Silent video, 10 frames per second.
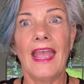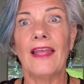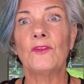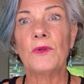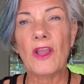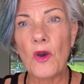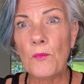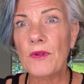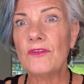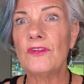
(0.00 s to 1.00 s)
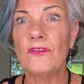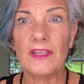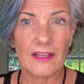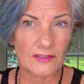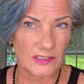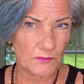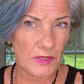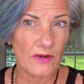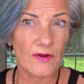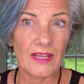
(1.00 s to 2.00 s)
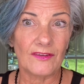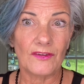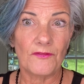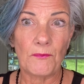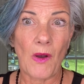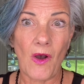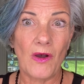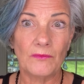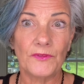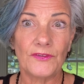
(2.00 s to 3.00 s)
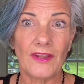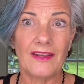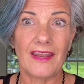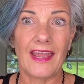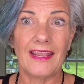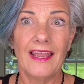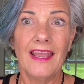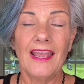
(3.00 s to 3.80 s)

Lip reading: as we open to the experience of Palm Sunday